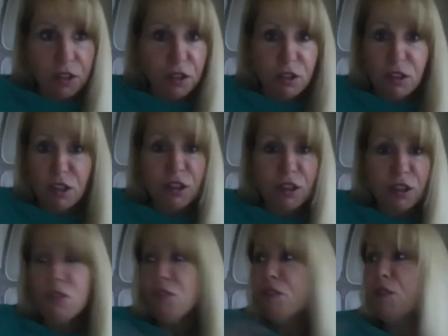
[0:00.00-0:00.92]

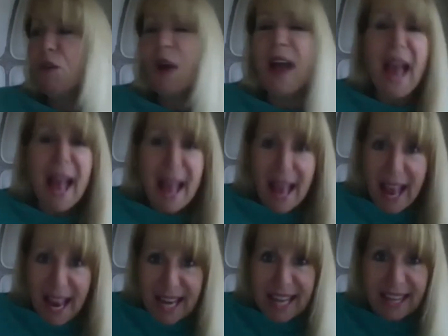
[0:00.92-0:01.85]
you,
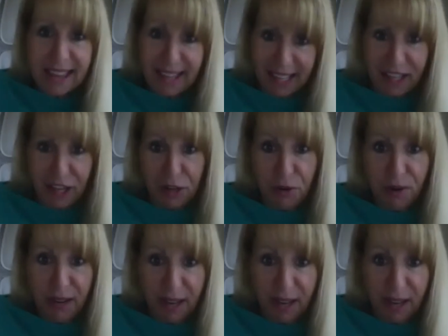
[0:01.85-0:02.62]
anything that you're